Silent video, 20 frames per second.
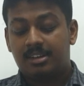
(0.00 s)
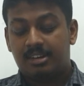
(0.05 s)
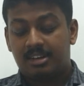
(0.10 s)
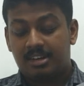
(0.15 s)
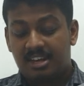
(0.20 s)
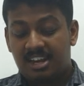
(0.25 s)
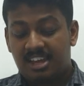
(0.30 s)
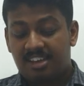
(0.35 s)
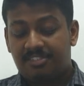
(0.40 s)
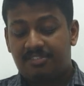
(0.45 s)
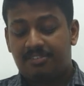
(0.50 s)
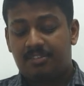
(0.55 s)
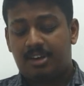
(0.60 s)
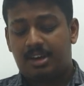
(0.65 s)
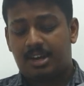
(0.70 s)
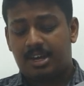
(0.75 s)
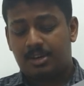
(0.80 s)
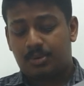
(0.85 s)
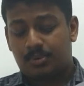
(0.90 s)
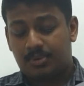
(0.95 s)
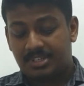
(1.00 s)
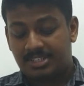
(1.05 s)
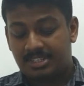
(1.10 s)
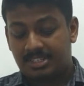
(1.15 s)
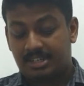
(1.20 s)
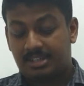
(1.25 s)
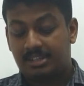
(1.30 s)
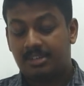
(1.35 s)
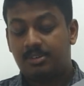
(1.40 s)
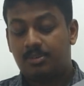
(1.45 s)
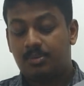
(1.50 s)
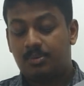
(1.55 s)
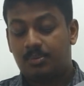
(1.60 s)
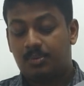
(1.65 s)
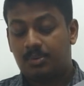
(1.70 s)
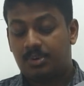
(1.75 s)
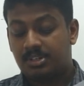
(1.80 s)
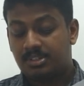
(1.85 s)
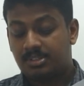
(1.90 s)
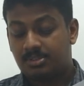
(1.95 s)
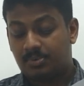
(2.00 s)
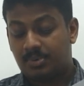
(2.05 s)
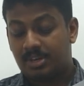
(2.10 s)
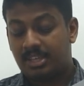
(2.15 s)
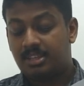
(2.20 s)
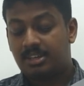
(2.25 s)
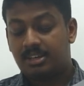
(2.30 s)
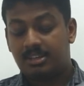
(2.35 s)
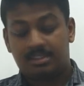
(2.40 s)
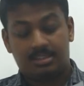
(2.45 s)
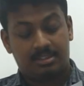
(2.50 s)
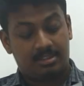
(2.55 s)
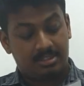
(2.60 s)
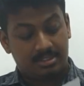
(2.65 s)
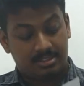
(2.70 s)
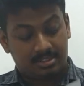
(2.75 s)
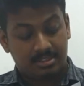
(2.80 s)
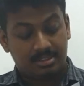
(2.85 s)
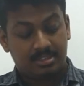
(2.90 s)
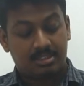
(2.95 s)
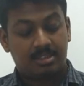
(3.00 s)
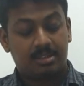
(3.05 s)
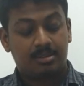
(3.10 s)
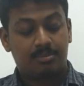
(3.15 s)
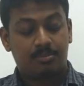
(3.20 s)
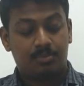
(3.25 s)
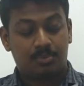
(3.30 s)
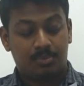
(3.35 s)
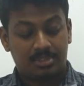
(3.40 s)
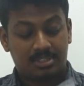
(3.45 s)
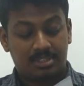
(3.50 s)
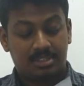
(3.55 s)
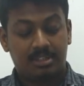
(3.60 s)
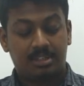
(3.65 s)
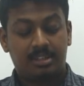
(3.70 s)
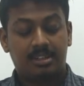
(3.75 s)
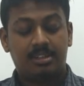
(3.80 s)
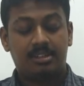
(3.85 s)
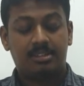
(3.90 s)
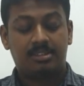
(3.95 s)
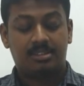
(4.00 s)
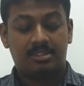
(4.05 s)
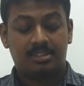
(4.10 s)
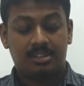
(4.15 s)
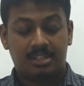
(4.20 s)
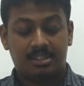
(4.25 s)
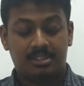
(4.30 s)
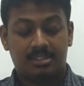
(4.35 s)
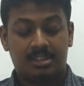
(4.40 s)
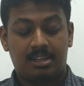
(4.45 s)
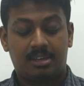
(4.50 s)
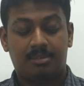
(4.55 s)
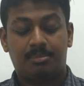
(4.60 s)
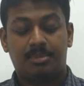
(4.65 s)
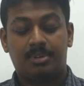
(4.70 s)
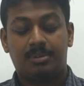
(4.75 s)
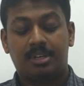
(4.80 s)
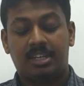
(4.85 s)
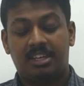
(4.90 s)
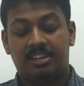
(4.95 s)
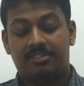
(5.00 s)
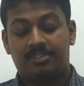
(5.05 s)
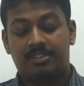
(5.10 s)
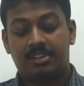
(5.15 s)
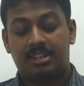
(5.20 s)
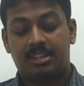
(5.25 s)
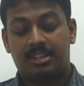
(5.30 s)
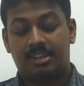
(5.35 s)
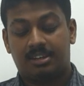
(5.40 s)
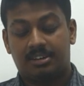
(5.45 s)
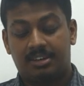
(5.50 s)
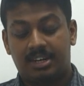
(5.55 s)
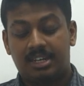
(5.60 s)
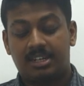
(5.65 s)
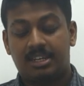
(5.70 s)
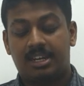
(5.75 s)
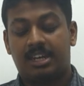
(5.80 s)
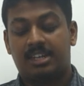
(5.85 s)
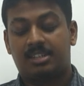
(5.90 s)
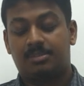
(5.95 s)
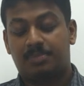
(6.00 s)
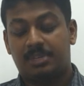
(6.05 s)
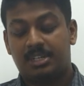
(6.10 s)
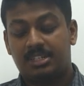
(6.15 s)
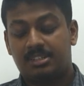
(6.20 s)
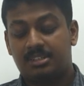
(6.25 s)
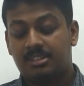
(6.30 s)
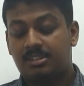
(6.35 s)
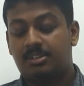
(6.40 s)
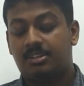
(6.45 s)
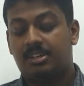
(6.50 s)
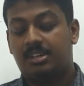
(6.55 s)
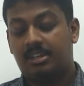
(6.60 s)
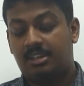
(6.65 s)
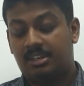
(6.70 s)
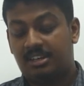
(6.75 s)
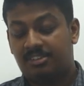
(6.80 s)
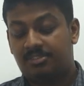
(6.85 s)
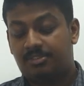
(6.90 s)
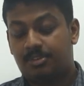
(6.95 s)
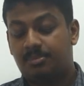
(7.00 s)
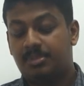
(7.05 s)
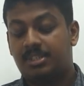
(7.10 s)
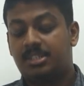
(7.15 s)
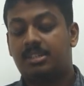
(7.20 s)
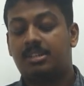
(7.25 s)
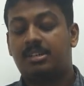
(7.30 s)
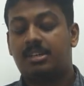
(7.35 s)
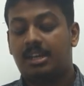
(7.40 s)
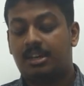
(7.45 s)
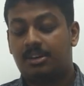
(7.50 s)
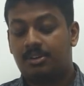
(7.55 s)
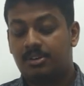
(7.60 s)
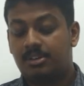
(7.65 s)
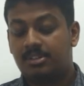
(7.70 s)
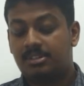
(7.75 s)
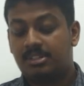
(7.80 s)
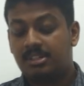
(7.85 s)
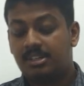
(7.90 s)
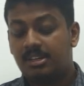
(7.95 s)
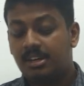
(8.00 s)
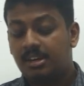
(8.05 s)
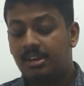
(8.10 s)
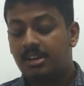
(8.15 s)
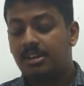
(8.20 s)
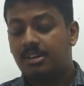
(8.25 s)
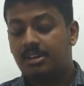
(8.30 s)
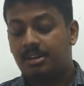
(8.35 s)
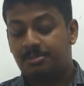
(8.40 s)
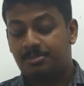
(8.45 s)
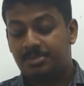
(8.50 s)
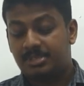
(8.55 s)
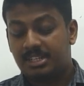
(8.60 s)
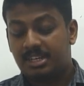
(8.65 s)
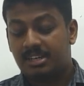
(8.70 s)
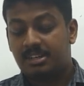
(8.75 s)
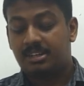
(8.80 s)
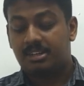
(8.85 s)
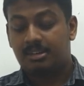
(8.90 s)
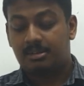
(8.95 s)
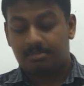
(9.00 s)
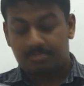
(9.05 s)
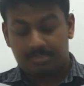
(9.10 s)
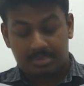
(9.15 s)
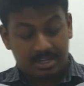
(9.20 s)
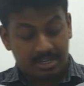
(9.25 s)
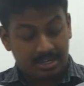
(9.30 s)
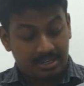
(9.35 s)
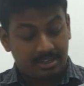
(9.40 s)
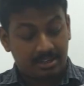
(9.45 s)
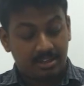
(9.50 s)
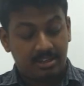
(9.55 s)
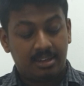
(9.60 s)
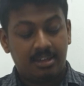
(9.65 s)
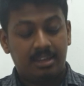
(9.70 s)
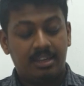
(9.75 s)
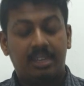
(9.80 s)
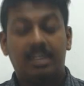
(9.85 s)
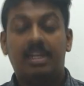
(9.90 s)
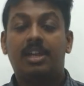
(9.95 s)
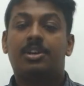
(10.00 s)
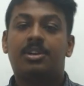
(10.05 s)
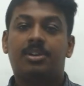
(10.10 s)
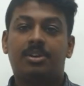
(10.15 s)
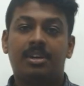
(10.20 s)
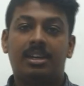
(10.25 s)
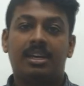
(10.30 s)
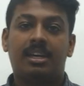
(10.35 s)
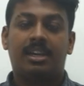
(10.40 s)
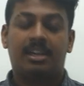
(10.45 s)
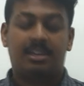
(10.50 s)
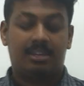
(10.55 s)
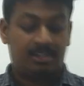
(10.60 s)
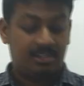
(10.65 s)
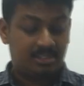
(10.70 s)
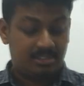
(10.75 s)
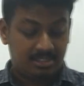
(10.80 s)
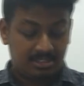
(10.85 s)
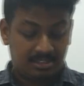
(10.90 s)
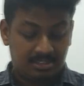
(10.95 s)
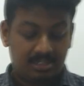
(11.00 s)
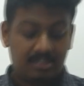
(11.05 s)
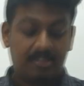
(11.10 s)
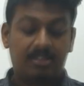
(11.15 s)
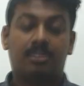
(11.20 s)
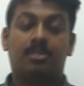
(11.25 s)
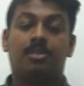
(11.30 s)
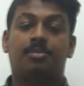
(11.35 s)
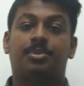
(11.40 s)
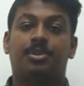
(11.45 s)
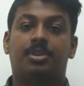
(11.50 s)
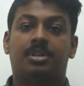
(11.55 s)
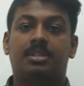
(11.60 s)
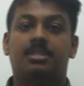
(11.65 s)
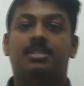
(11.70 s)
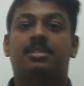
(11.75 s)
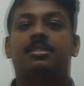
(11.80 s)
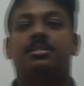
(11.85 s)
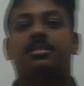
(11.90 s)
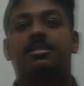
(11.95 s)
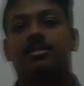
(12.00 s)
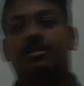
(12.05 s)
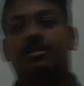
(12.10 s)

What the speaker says: left unquestioned was whether the system was still sustainable given the great expansion in information technology represented by electronic and digital computers.